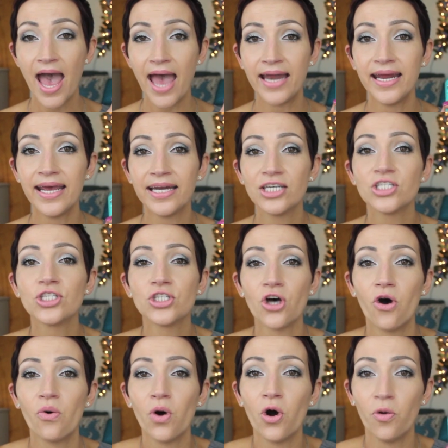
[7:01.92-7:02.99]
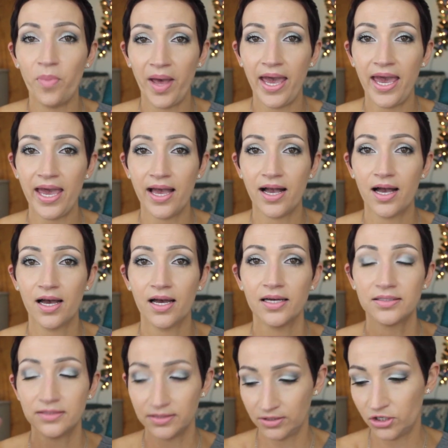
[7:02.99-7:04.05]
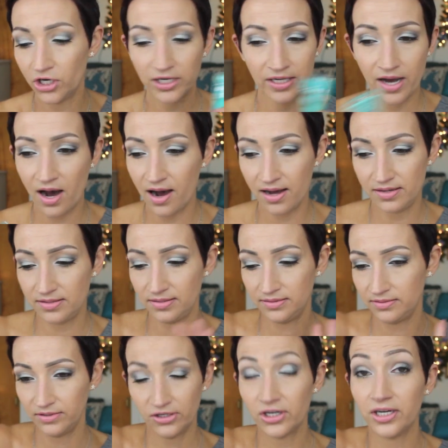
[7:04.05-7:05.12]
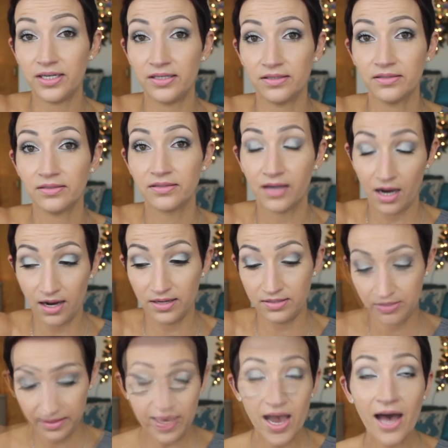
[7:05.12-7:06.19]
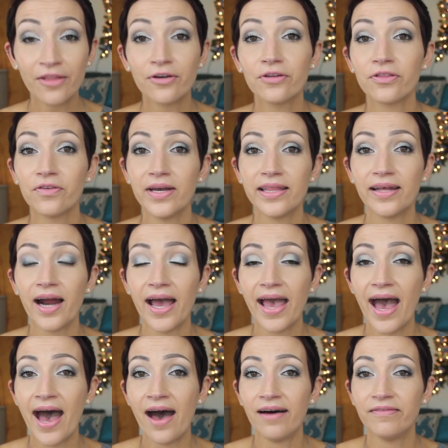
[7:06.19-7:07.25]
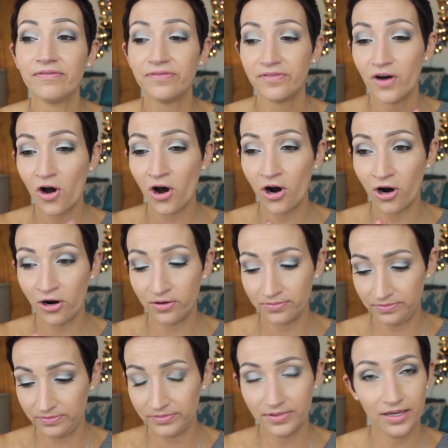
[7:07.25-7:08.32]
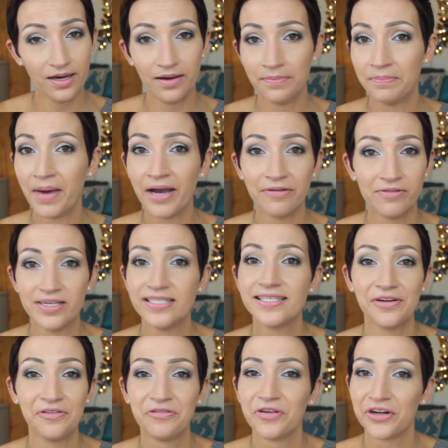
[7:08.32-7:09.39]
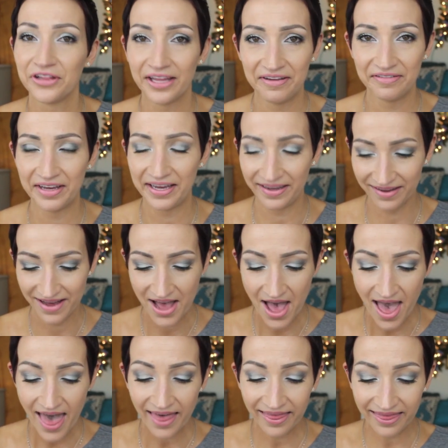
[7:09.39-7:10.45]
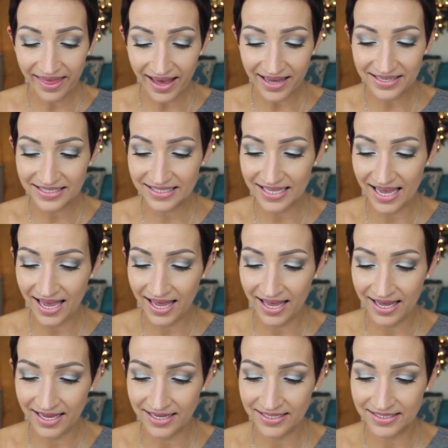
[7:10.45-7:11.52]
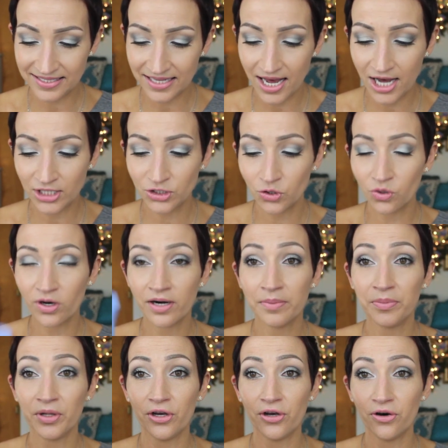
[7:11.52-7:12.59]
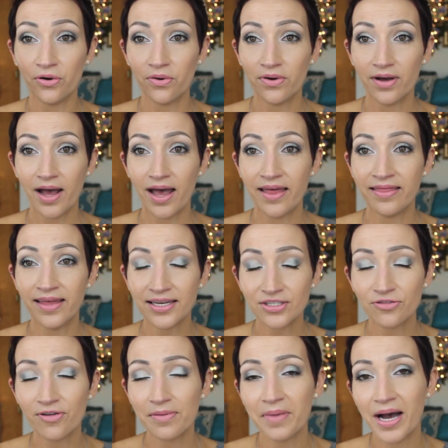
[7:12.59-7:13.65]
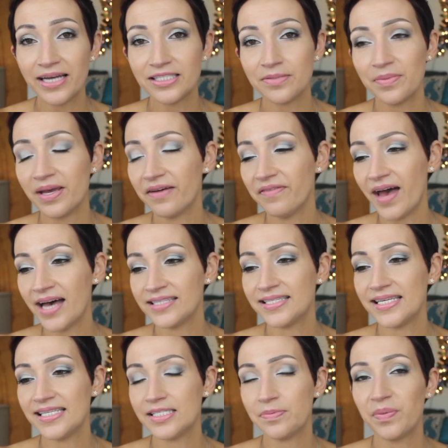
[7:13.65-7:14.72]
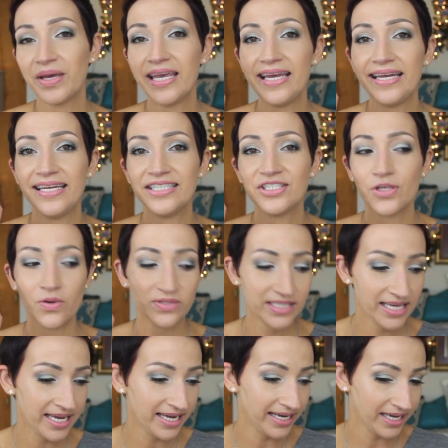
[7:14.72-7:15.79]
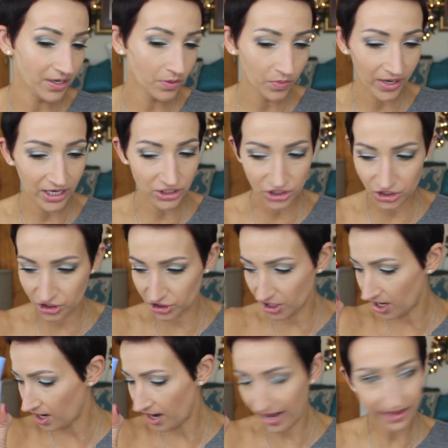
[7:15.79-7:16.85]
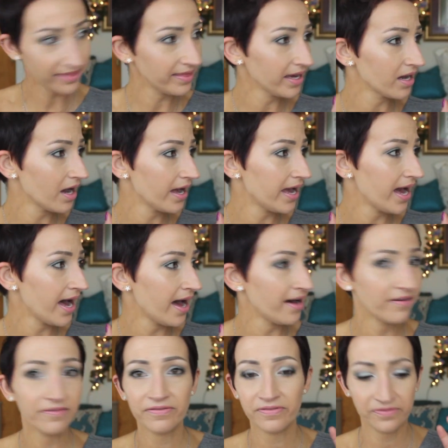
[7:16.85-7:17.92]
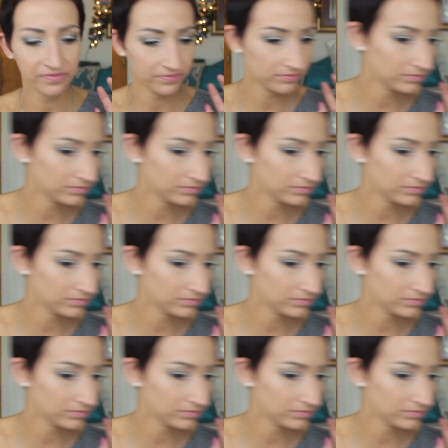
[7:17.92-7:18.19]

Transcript: and it is so opaque. Good God. Good God. The other three that I have are my reason for living. This is Adora Blue. This reminds me of Essie's Bikini Sotini, which I think I have...